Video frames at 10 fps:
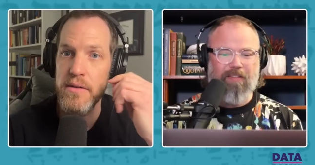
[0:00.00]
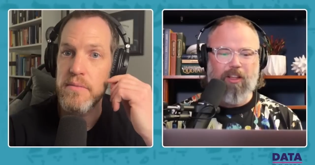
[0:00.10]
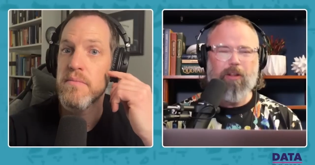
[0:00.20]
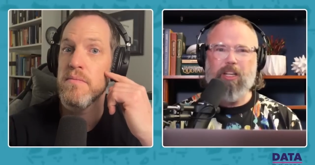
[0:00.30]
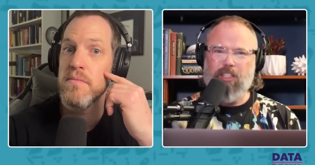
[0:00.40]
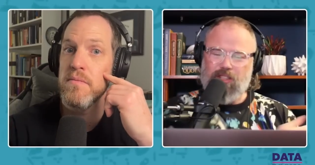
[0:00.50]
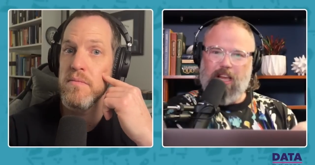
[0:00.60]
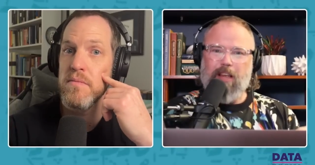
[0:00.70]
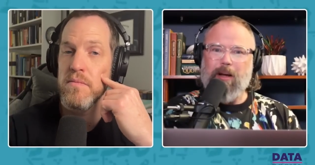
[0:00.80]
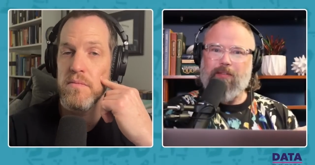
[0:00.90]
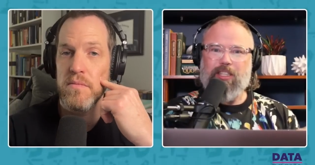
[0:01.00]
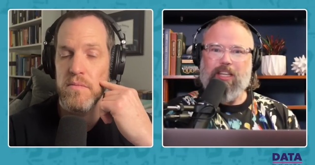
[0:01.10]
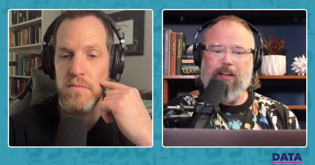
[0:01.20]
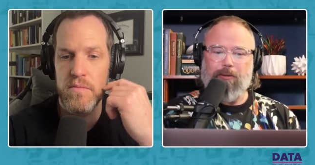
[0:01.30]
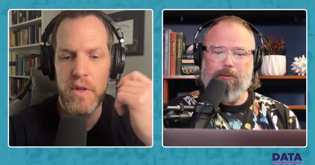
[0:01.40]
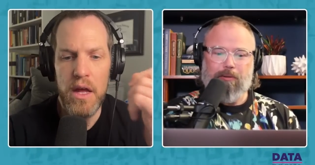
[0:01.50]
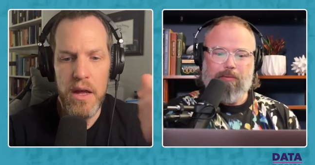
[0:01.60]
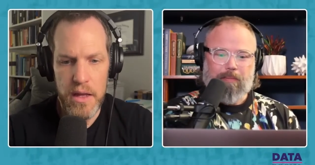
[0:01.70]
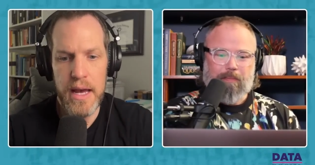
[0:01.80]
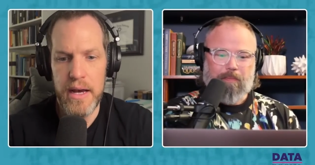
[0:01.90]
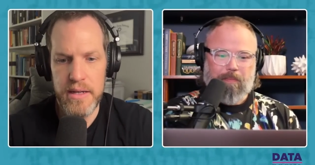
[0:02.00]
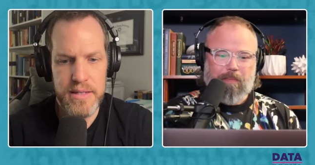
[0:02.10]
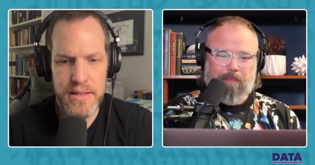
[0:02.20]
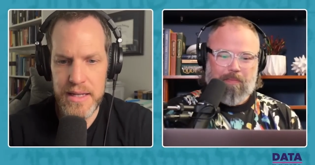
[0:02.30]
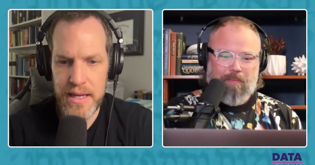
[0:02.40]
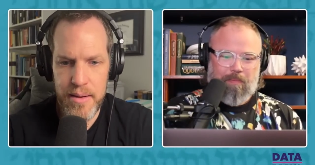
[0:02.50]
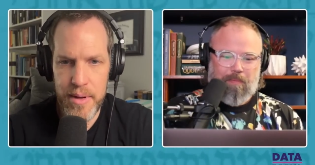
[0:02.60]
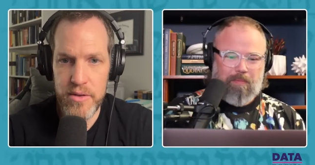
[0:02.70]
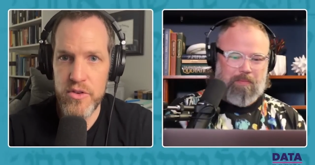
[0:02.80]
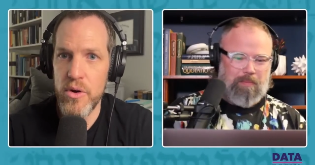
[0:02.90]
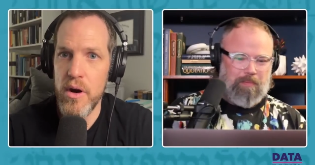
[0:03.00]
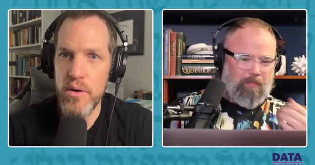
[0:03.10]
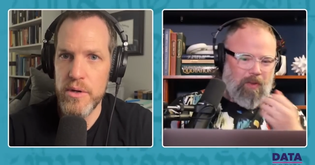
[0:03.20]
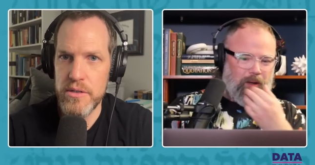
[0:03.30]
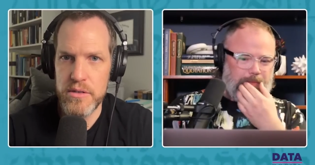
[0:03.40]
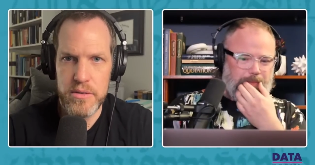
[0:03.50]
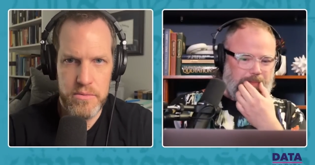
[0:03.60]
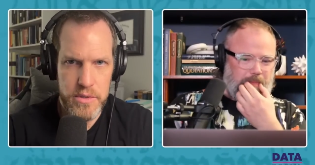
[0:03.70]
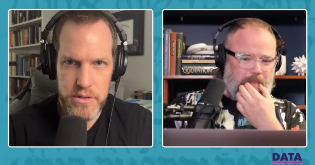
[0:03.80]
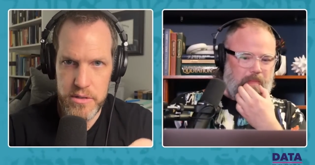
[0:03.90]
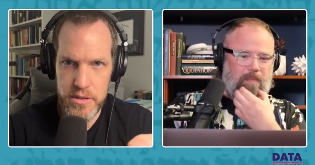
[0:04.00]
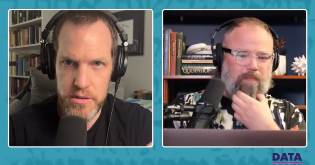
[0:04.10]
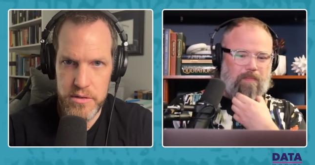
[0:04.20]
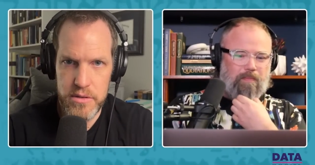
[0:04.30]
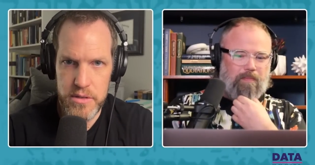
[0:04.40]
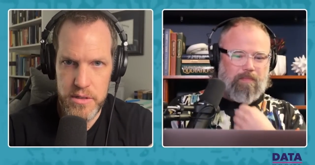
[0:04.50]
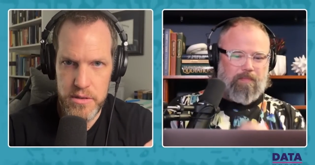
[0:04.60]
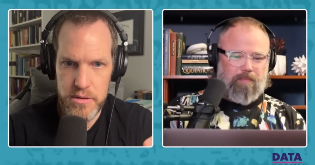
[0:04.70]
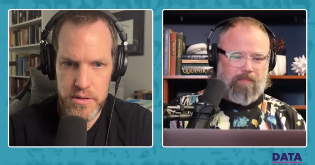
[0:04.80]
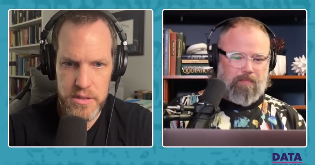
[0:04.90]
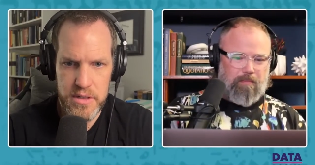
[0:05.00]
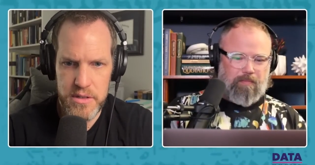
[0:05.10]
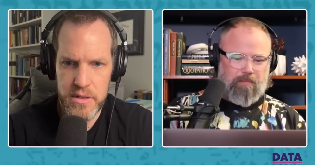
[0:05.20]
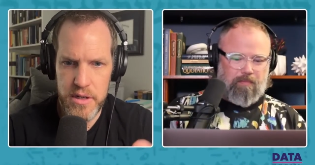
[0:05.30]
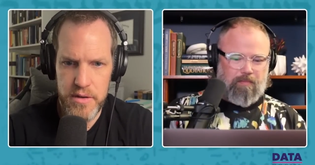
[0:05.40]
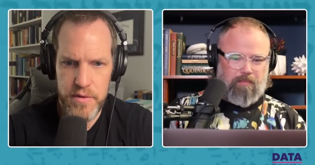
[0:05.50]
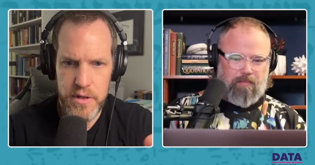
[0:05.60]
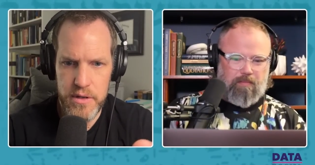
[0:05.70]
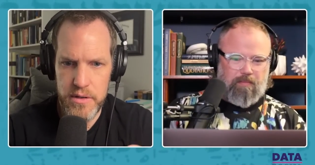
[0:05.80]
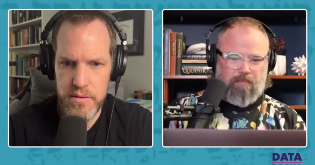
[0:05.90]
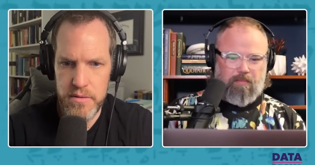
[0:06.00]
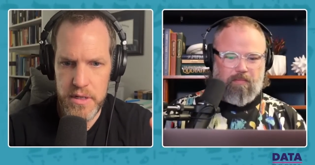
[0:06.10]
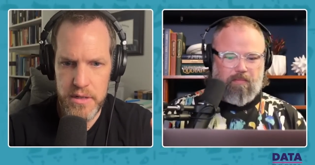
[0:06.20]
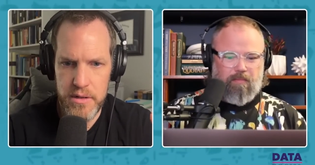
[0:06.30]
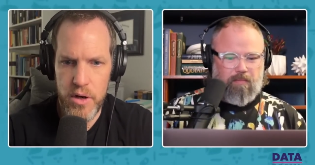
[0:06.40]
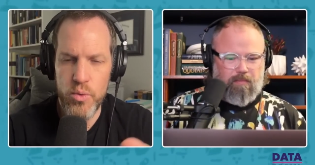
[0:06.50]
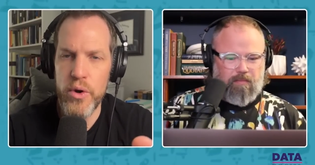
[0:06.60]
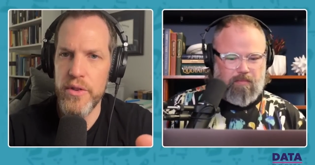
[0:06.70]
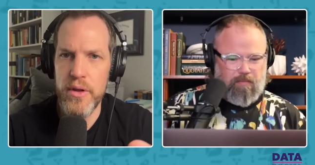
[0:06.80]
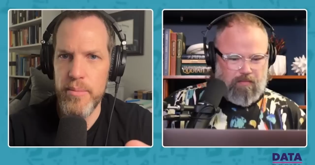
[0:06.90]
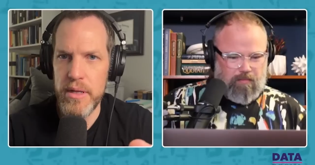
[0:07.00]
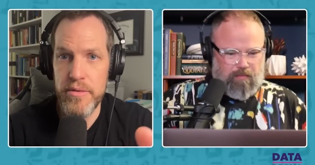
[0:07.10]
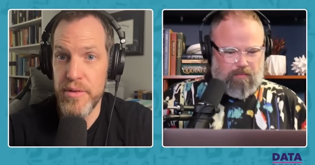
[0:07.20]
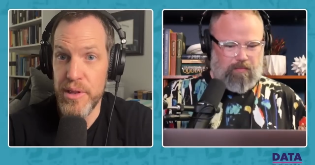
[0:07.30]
Speaker 1: Even though they just came out of a town.
Speaker 2: Yeah, it says they came out of Zoar, which which is uh, kind of a, a word that means